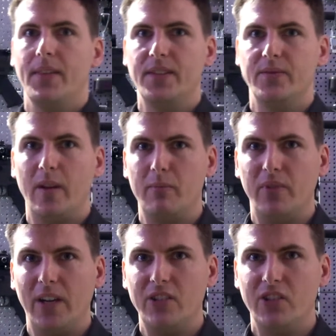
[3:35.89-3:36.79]
This
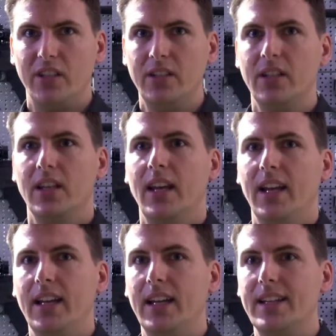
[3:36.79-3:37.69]
vibration
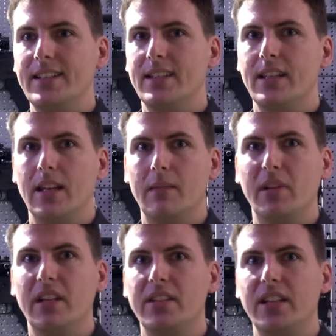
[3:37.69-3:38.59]
has the
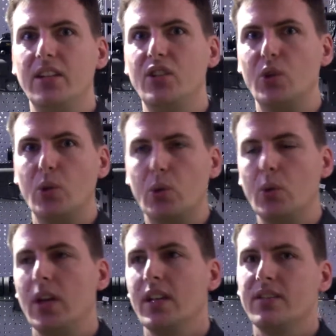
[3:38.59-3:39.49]
ability
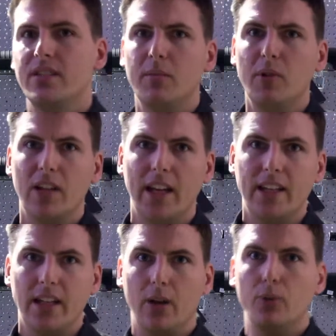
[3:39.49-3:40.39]
to
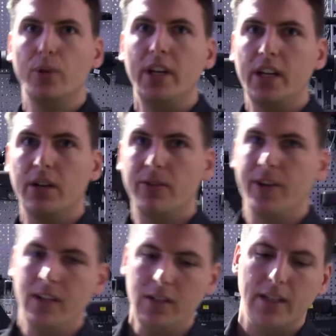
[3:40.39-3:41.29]
simulate a
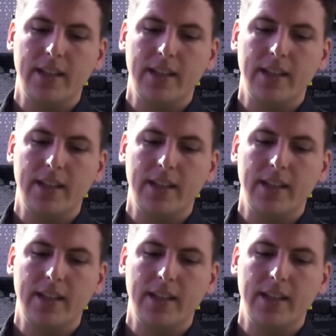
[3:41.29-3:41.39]
recoil.